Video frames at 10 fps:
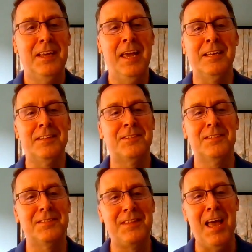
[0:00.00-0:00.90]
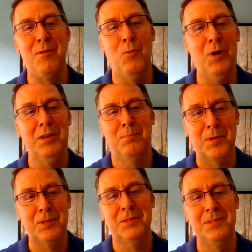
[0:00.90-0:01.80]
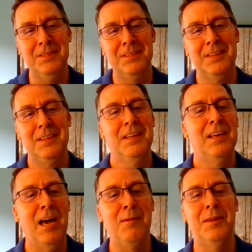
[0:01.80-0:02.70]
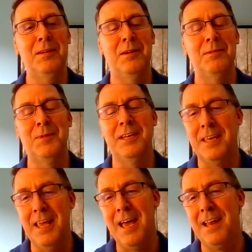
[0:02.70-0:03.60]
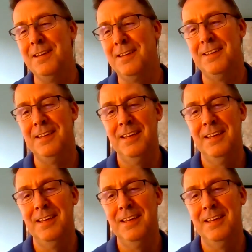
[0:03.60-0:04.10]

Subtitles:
and it's just that one person, but again,